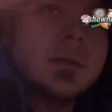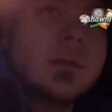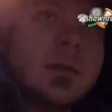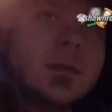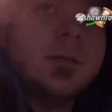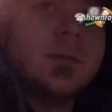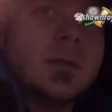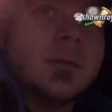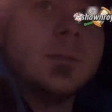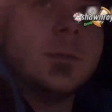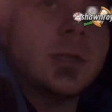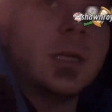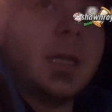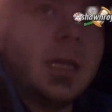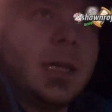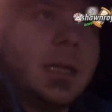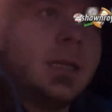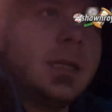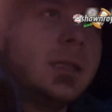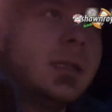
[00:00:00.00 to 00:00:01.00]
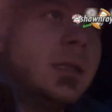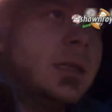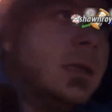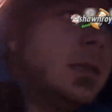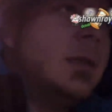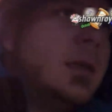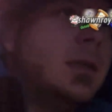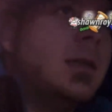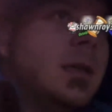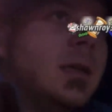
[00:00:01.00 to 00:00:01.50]
Gonna do some training
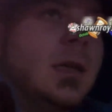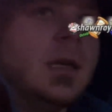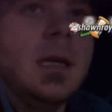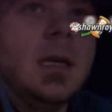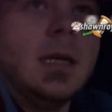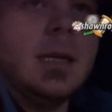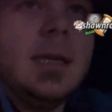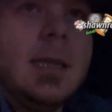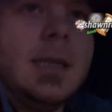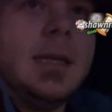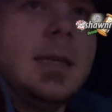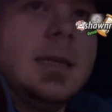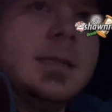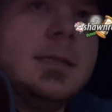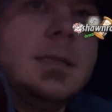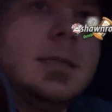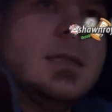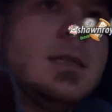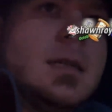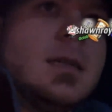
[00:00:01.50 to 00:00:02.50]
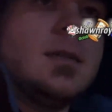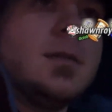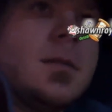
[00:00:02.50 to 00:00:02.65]
and